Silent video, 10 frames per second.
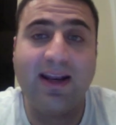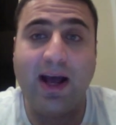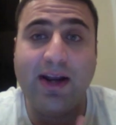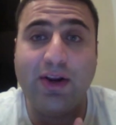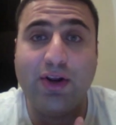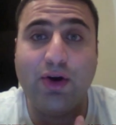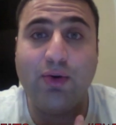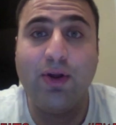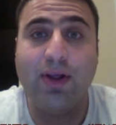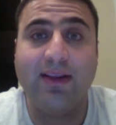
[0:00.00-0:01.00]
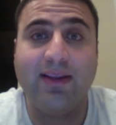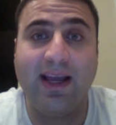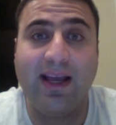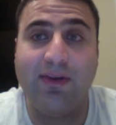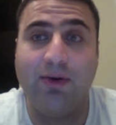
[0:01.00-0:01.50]
Now I didn't know
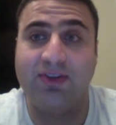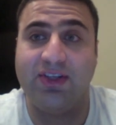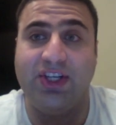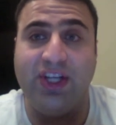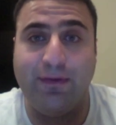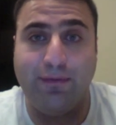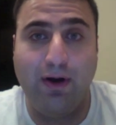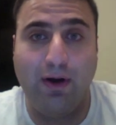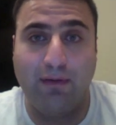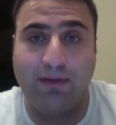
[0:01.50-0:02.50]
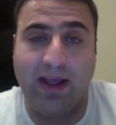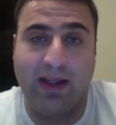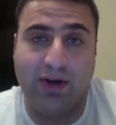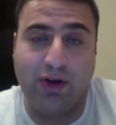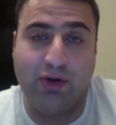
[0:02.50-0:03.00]
that there was a sheet involved
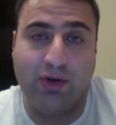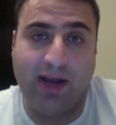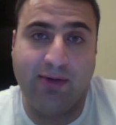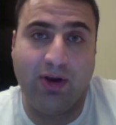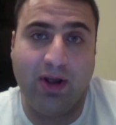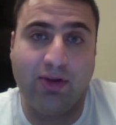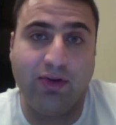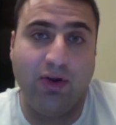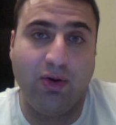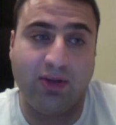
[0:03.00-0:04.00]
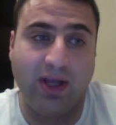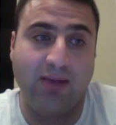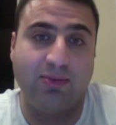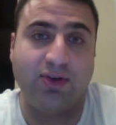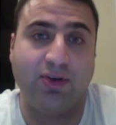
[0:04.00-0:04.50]
that you know you kind of were under the whole
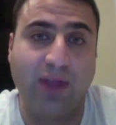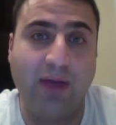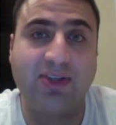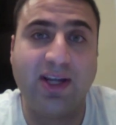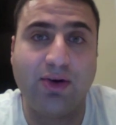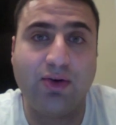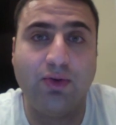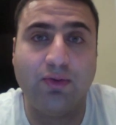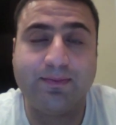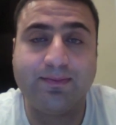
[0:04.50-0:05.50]
time, so that was kind of cool.